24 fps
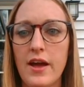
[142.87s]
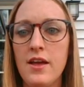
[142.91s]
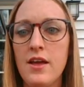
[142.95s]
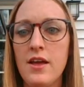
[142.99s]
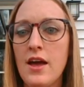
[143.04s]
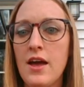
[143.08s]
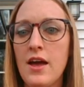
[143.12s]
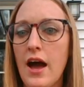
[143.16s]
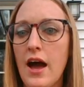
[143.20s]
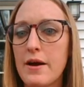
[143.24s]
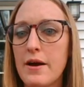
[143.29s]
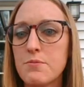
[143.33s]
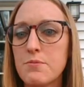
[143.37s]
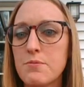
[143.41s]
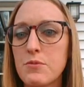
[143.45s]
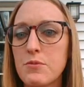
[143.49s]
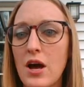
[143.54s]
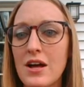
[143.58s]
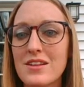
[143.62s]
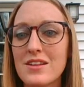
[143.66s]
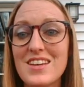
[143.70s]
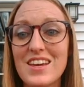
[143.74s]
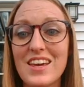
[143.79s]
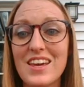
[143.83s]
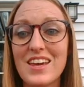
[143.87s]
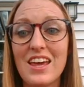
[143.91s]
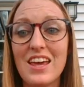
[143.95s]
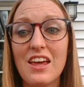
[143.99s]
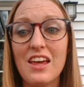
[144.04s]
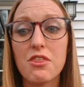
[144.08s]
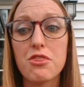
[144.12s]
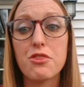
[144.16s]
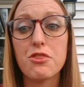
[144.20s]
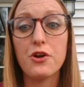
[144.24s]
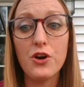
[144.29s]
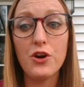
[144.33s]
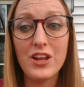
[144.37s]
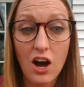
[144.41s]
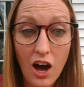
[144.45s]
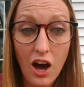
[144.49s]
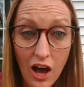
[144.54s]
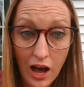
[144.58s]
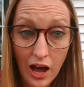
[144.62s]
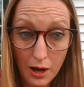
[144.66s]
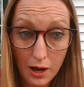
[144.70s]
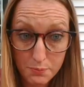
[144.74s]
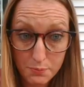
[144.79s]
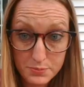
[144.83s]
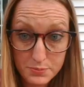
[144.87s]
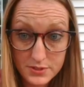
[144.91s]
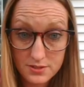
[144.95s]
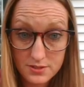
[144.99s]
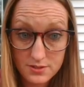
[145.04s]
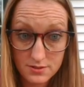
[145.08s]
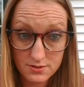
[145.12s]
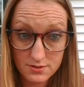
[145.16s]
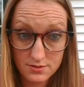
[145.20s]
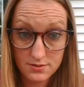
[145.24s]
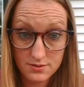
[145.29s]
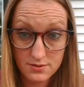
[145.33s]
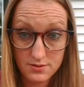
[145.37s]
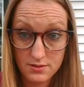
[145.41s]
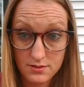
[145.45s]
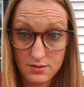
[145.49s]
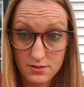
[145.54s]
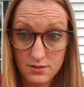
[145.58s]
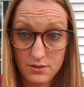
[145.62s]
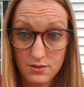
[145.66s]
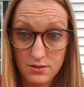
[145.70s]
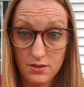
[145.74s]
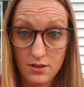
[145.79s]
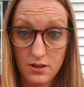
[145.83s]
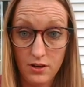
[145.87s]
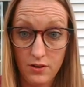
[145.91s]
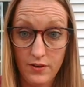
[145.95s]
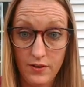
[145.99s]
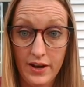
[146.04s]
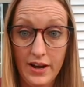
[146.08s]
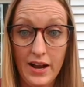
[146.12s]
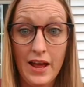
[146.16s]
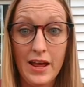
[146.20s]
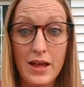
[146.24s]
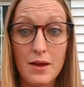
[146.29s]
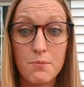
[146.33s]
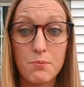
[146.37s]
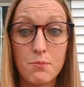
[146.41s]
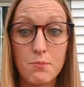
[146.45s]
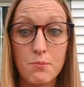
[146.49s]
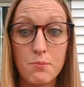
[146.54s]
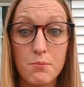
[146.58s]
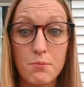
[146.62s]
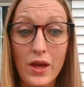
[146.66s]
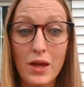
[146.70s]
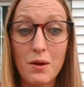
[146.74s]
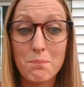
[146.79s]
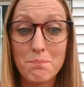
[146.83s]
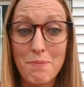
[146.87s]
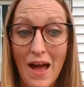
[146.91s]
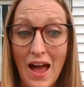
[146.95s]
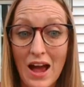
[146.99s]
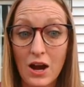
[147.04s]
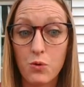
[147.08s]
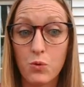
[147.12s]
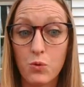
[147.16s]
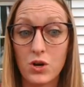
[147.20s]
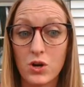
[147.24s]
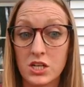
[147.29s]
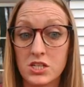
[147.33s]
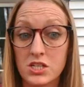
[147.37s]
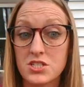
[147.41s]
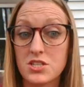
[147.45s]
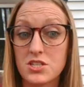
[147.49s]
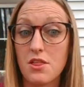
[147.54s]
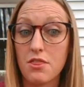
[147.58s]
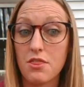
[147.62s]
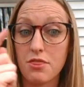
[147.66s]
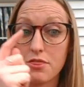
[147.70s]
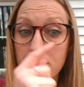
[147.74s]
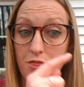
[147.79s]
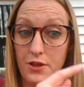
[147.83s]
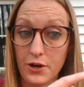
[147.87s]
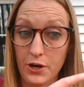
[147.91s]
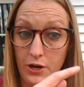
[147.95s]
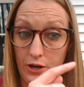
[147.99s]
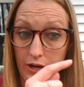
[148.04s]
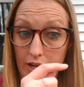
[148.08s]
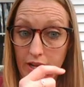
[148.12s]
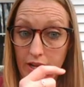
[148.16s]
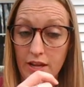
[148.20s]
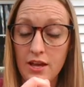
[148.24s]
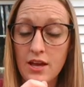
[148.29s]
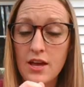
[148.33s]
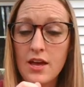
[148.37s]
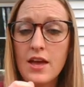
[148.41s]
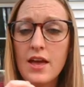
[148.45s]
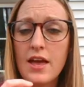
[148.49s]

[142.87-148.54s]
I'm not taking 30 hops, all right? I am going backwards 30.